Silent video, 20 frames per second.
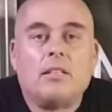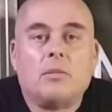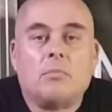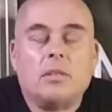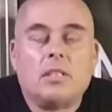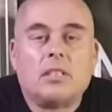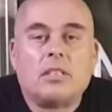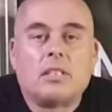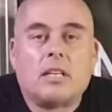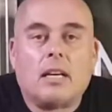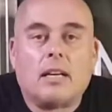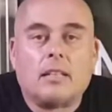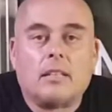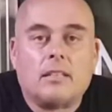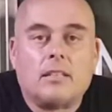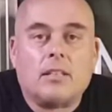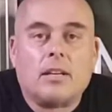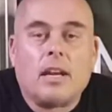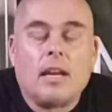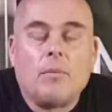Millside.
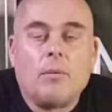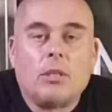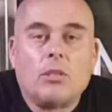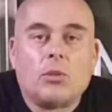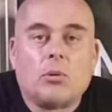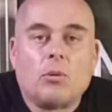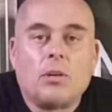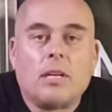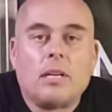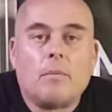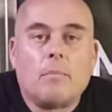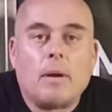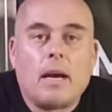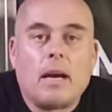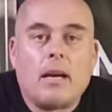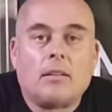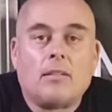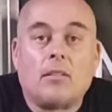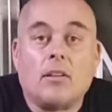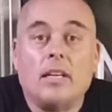Today we're talking
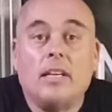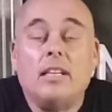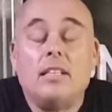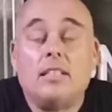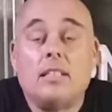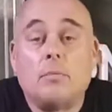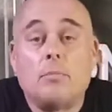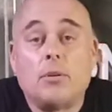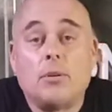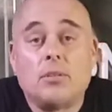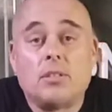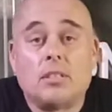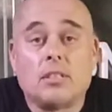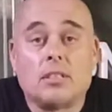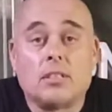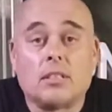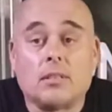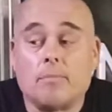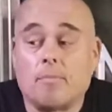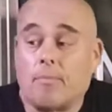about the Easy-Brew
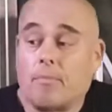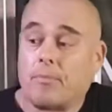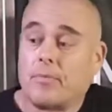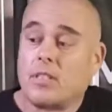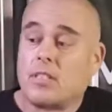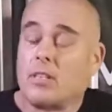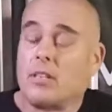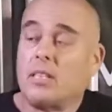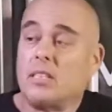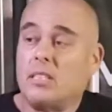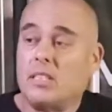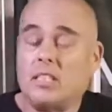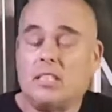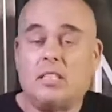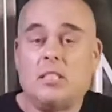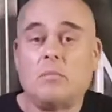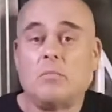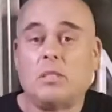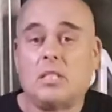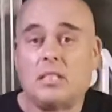system. So this
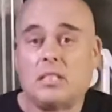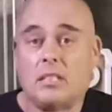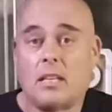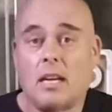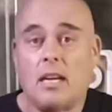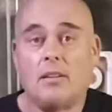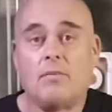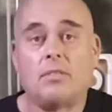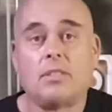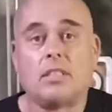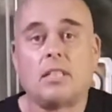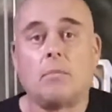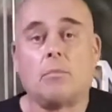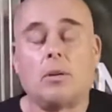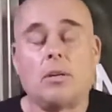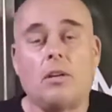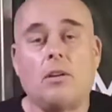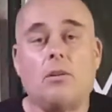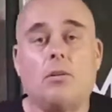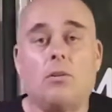system is designed for
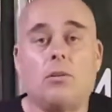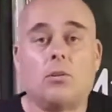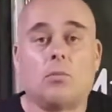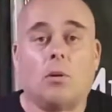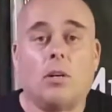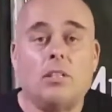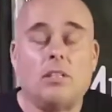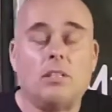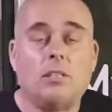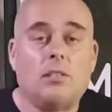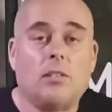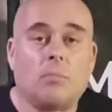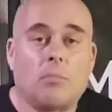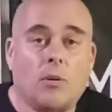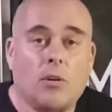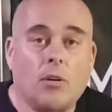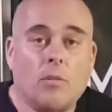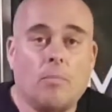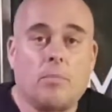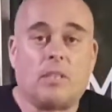somebody who's wanting to
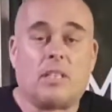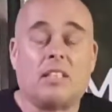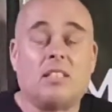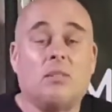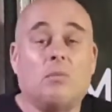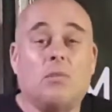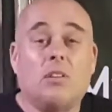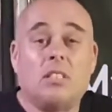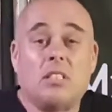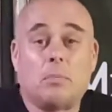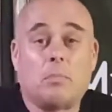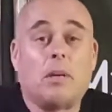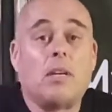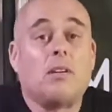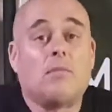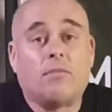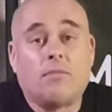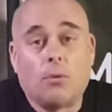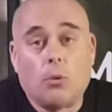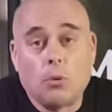brew, doesn't want to spend a
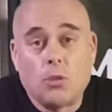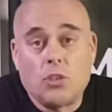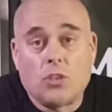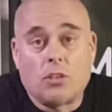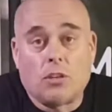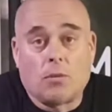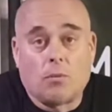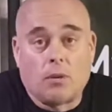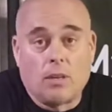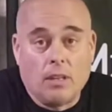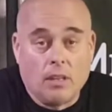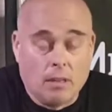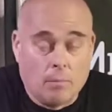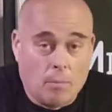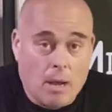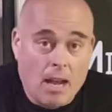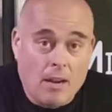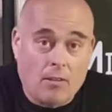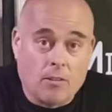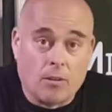fortune on one of the
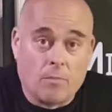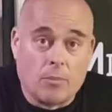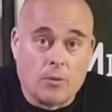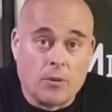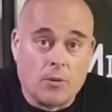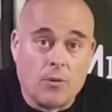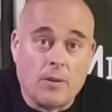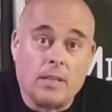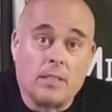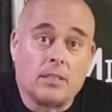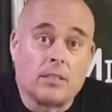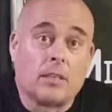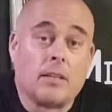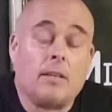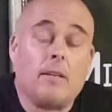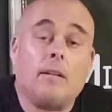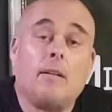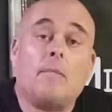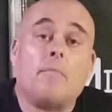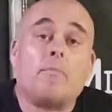microbreweries,
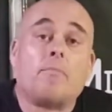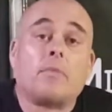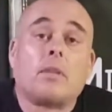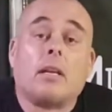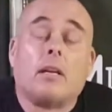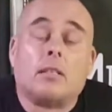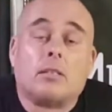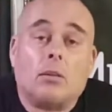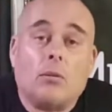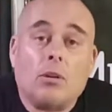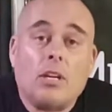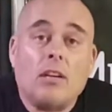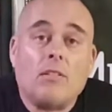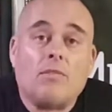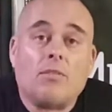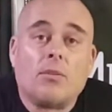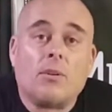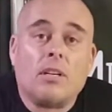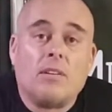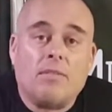is looking
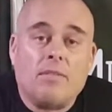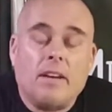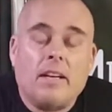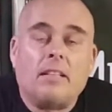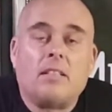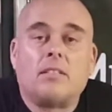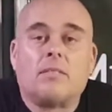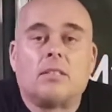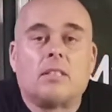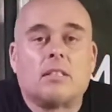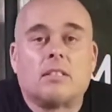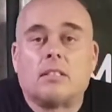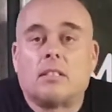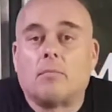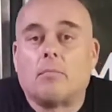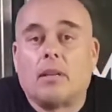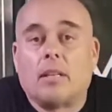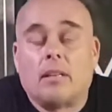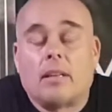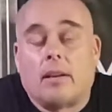for an effective system
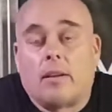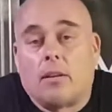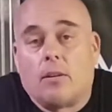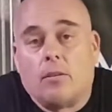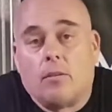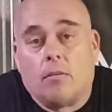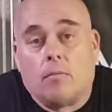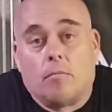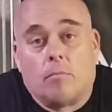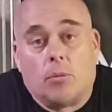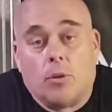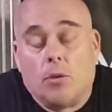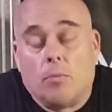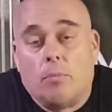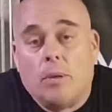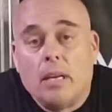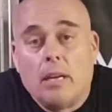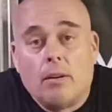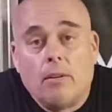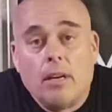that they can brew
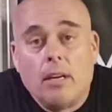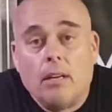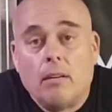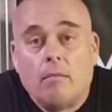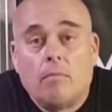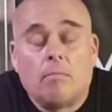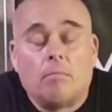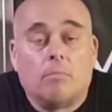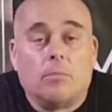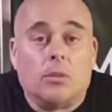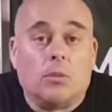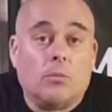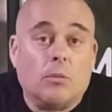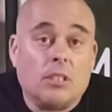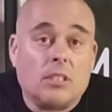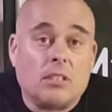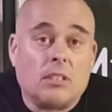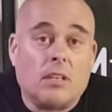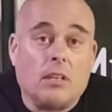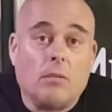beer in, do
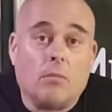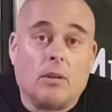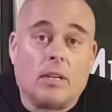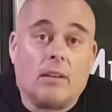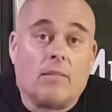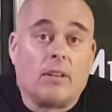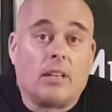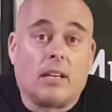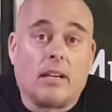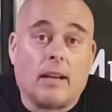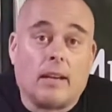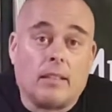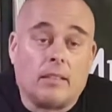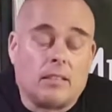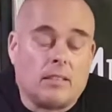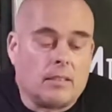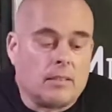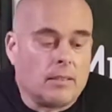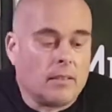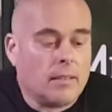whiskey, whatever the case
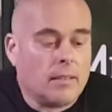is.